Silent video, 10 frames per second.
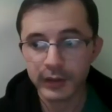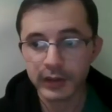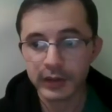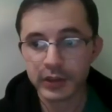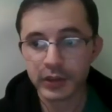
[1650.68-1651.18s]

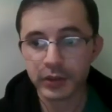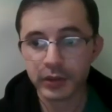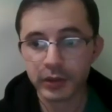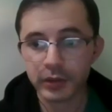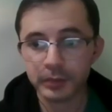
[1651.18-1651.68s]

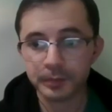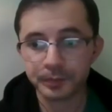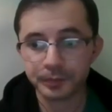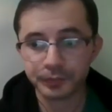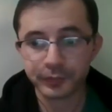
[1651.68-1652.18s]
So
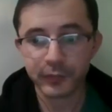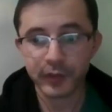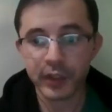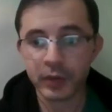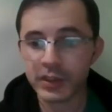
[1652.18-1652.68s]

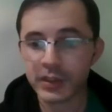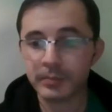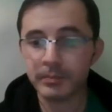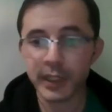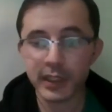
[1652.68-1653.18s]
there was a
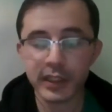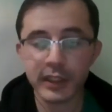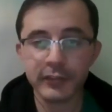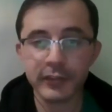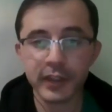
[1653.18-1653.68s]
big
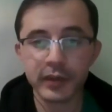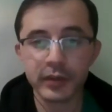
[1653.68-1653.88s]
defect